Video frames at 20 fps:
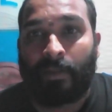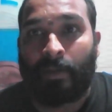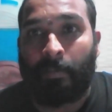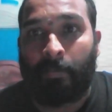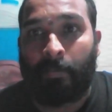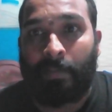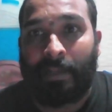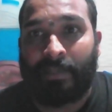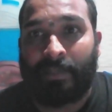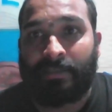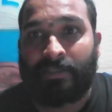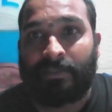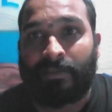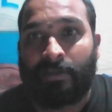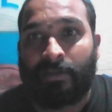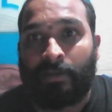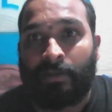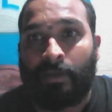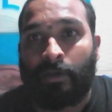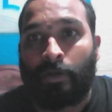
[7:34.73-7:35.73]
Plus
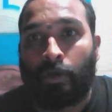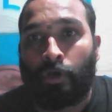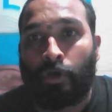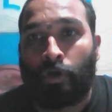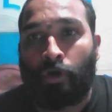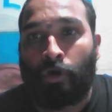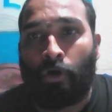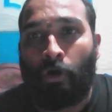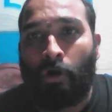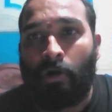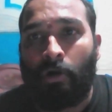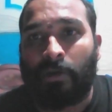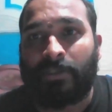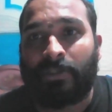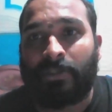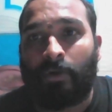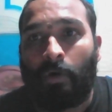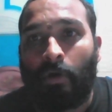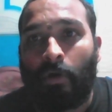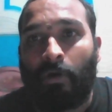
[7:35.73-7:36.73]

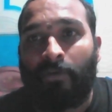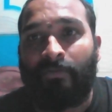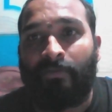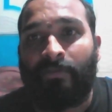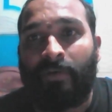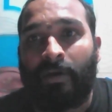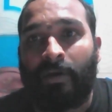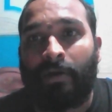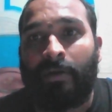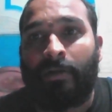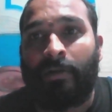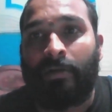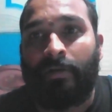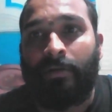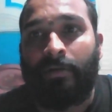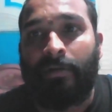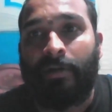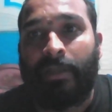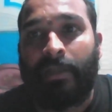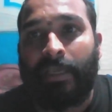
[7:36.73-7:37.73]
cos of
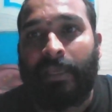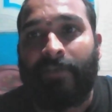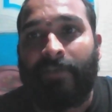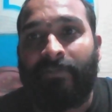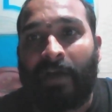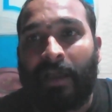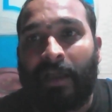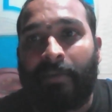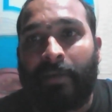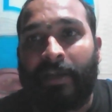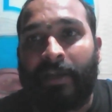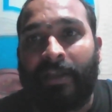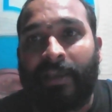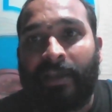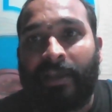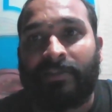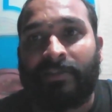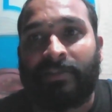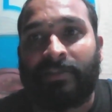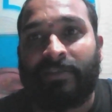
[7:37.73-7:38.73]
dy by
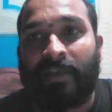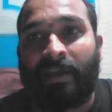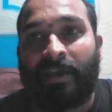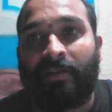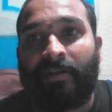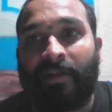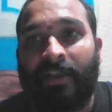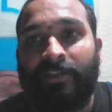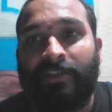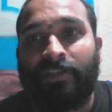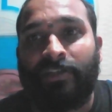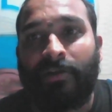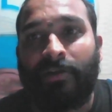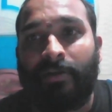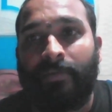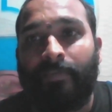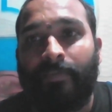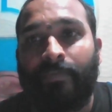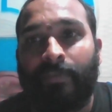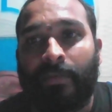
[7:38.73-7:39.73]
dx is there. Right,
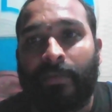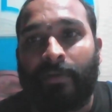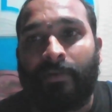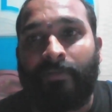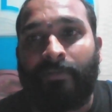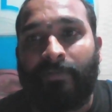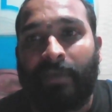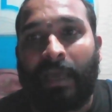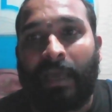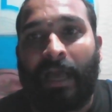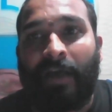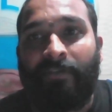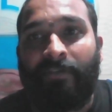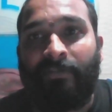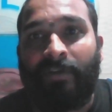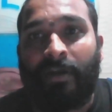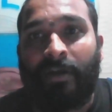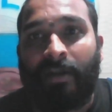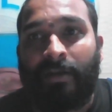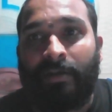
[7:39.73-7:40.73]
children? We have
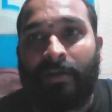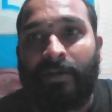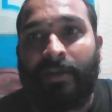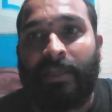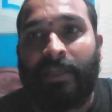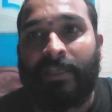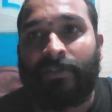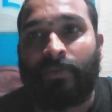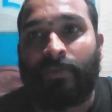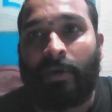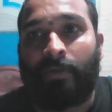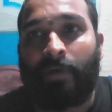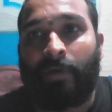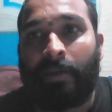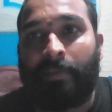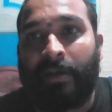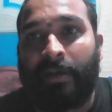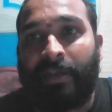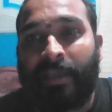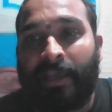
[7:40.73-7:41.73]
d square y
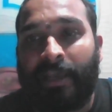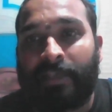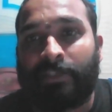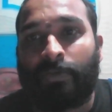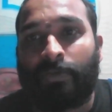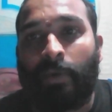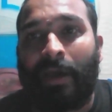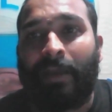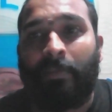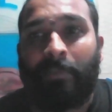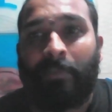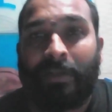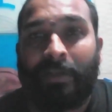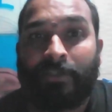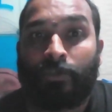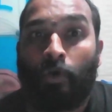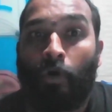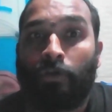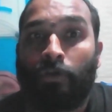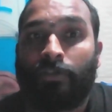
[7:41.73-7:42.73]
by dx square plus
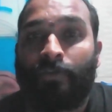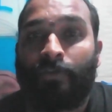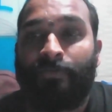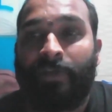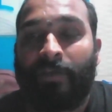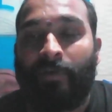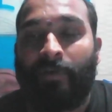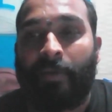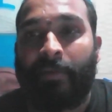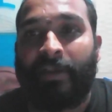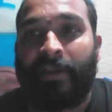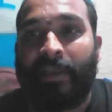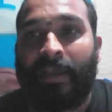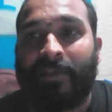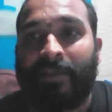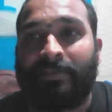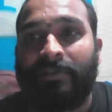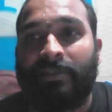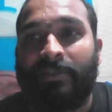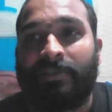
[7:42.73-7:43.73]
cos of dy by
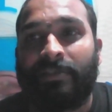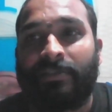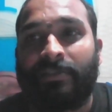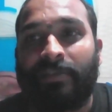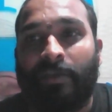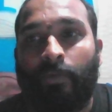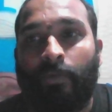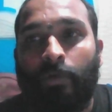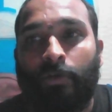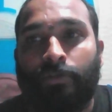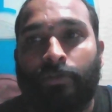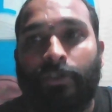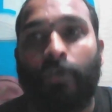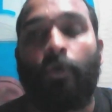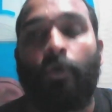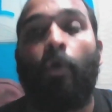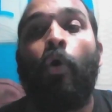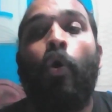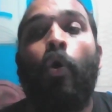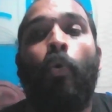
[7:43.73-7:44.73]
dx. This is equal to
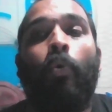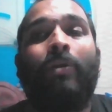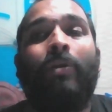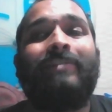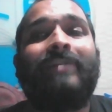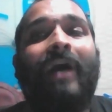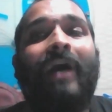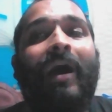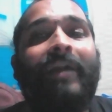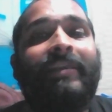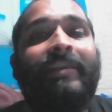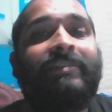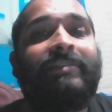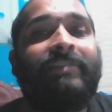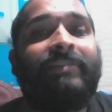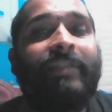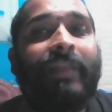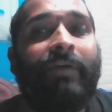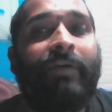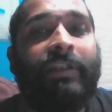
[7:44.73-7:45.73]
0. What is the highest
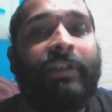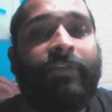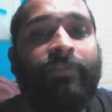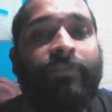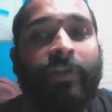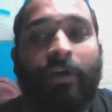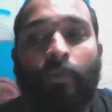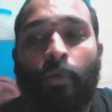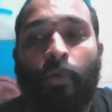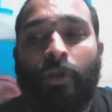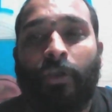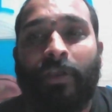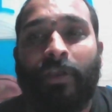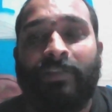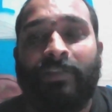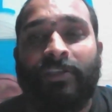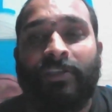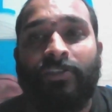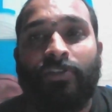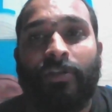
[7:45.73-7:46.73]
derivative here? What you
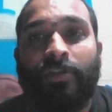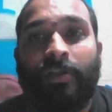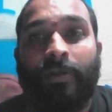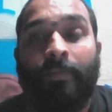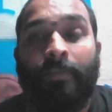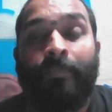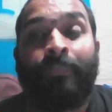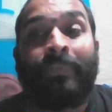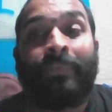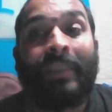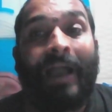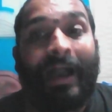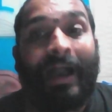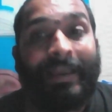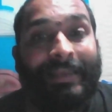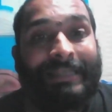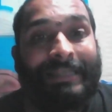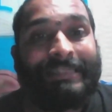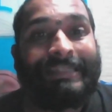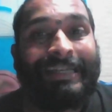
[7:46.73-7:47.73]
can see, children?
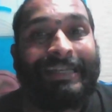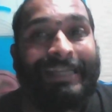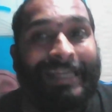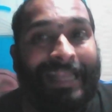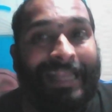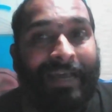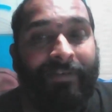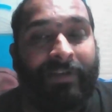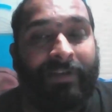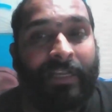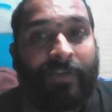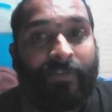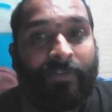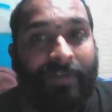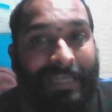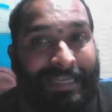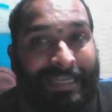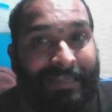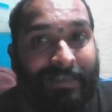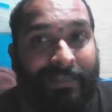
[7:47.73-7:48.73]
Highest derivative
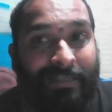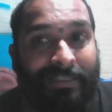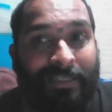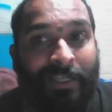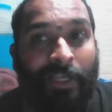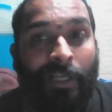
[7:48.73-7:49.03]
is